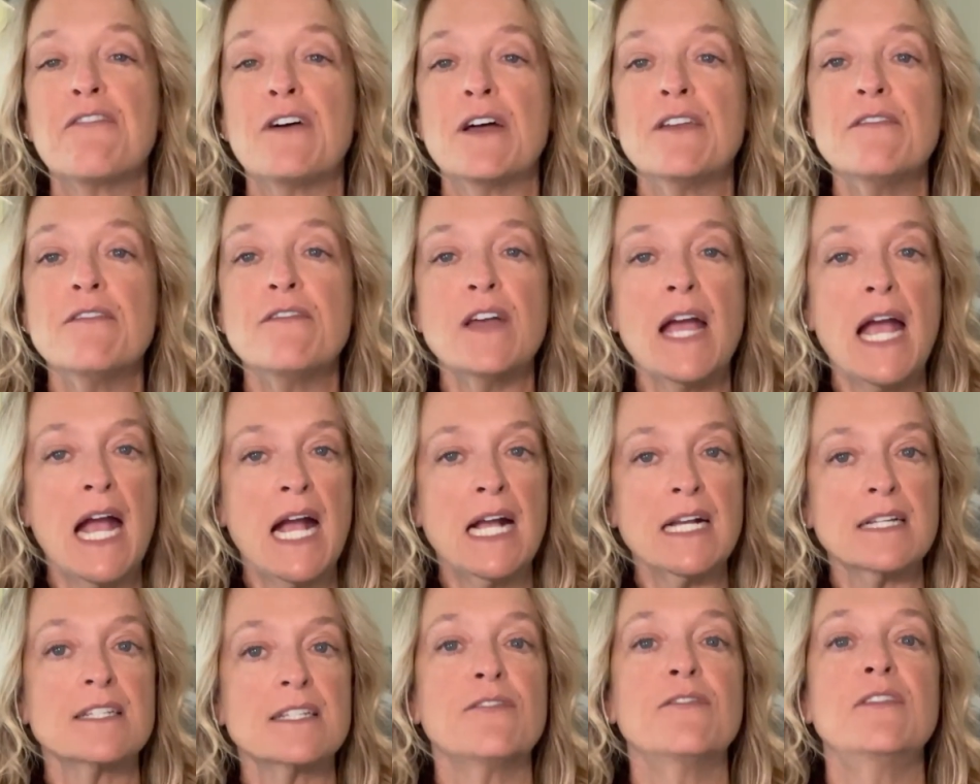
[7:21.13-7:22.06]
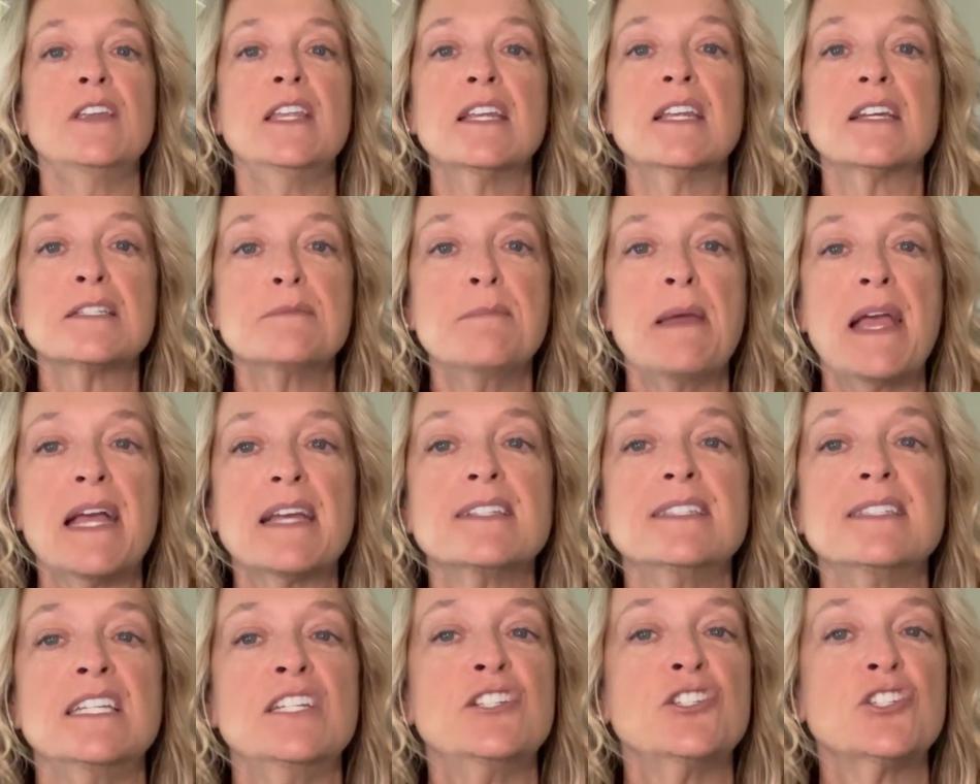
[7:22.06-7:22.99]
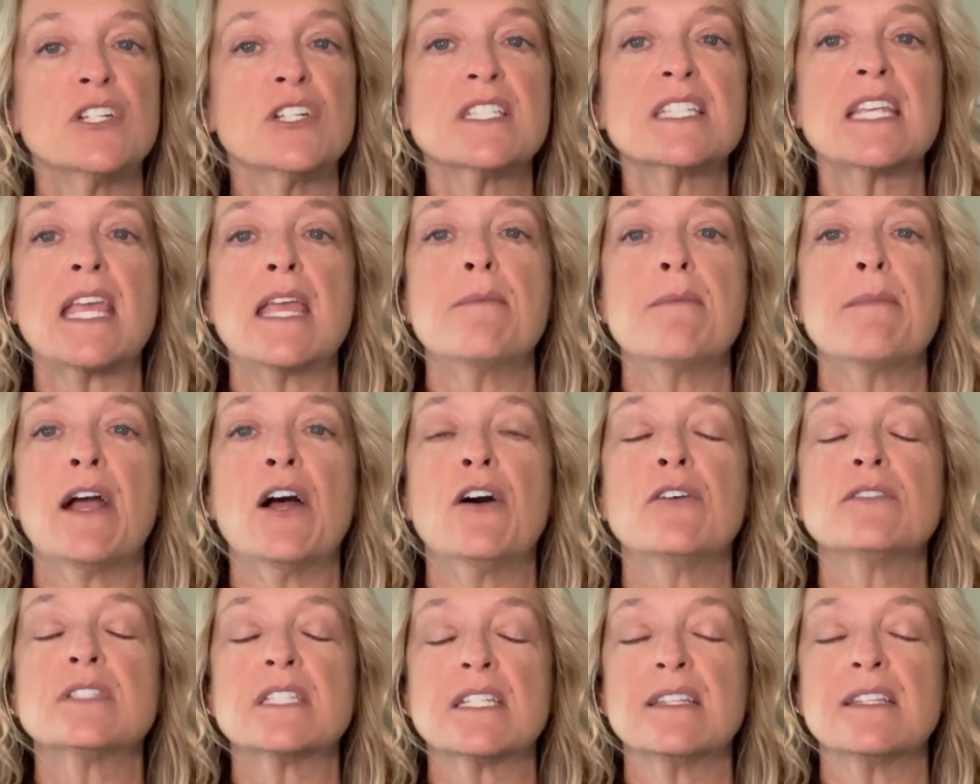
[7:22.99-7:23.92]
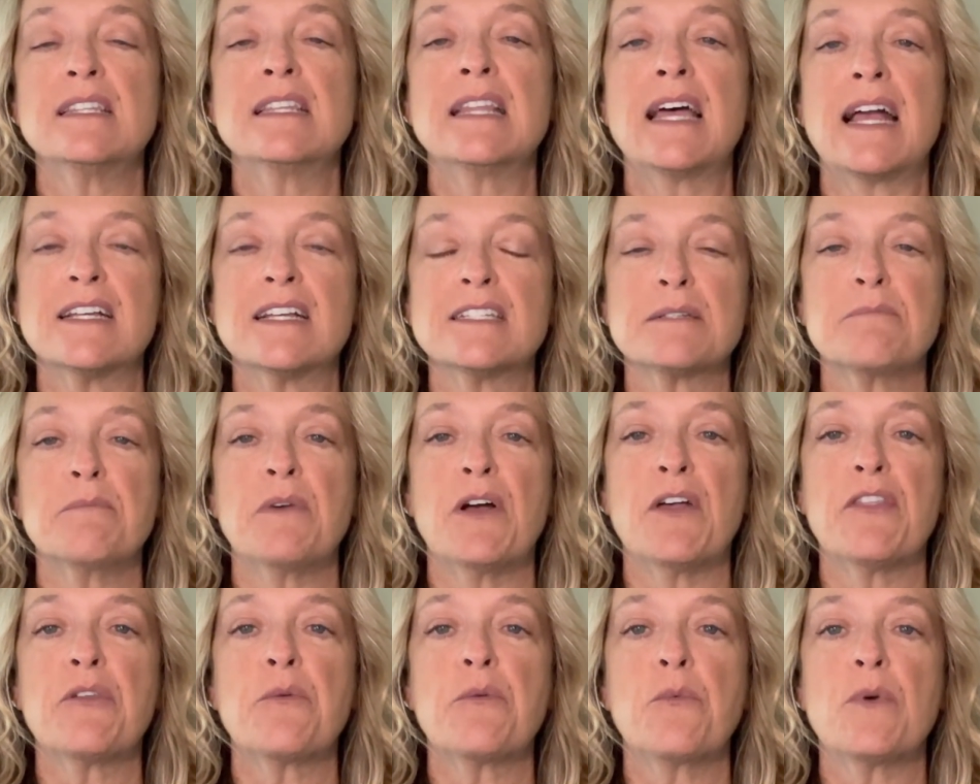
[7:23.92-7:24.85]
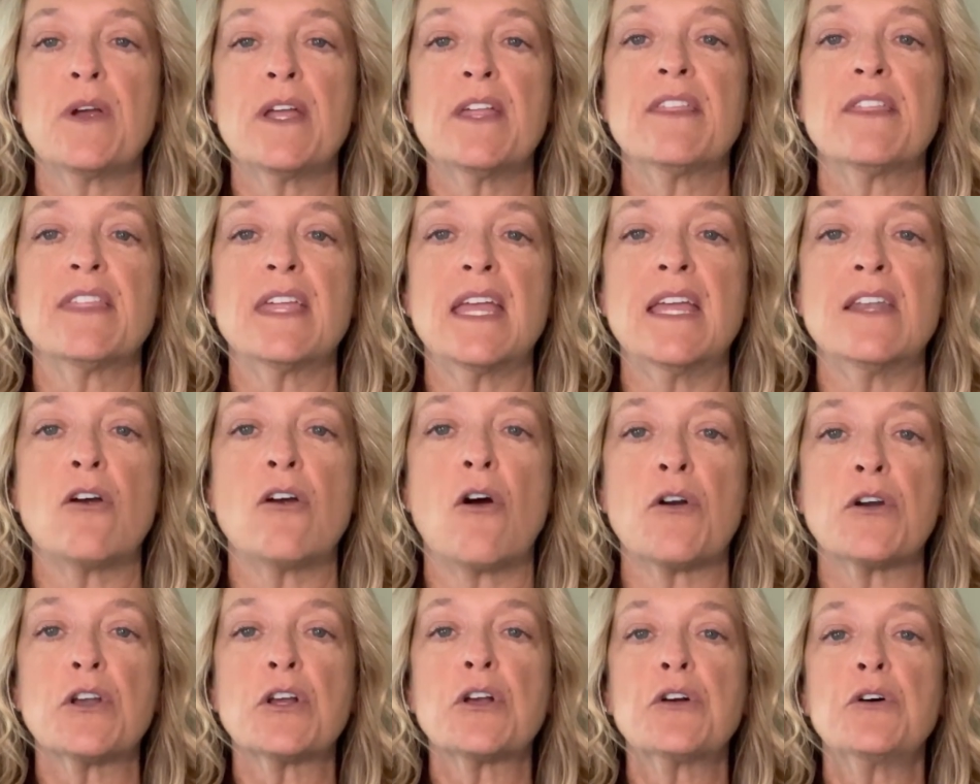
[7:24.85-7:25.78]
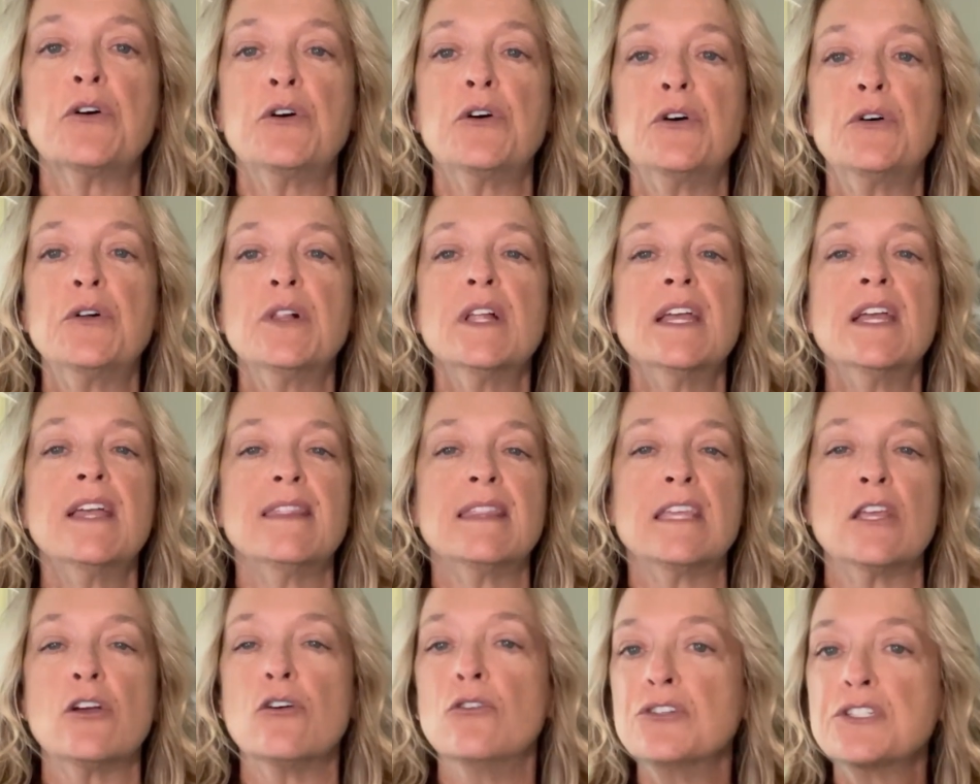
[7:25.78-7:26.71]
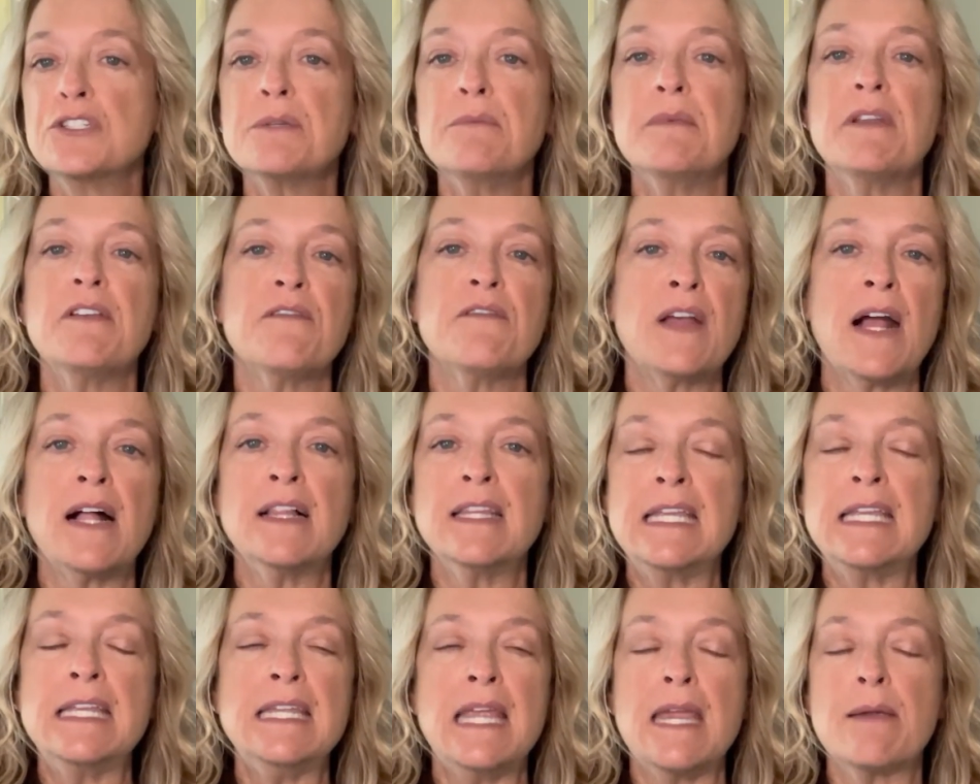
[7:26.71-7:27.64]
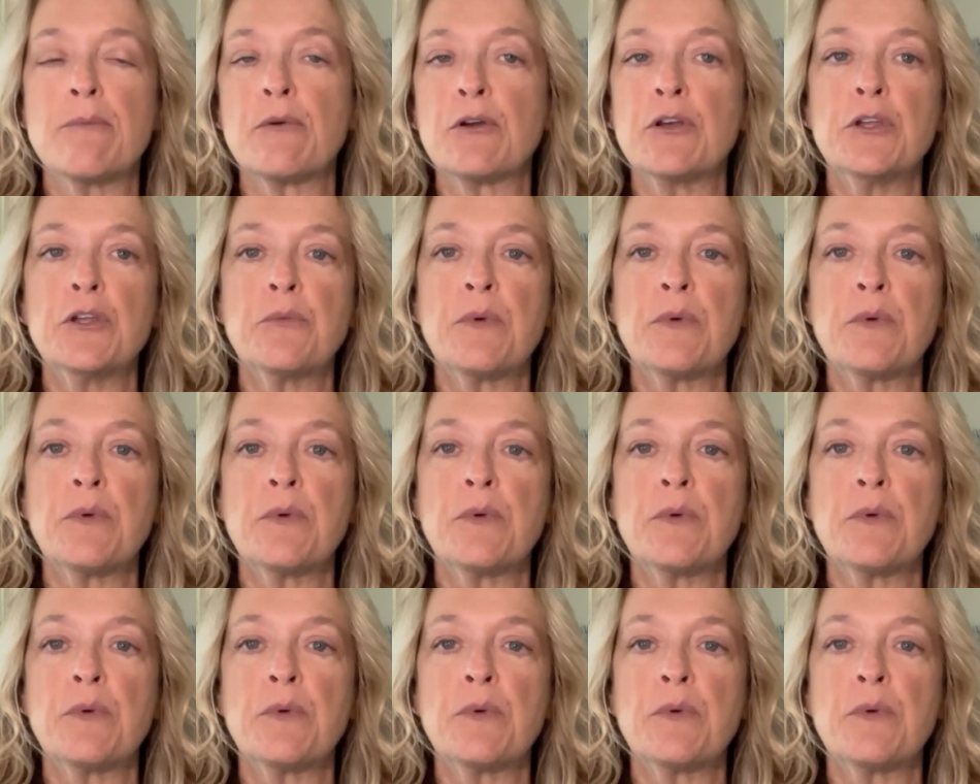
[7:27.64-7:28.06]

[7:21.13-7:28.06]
fun fact, Phoenix Magazine just came out last month with an article, the Ultimate Valley Neighborhood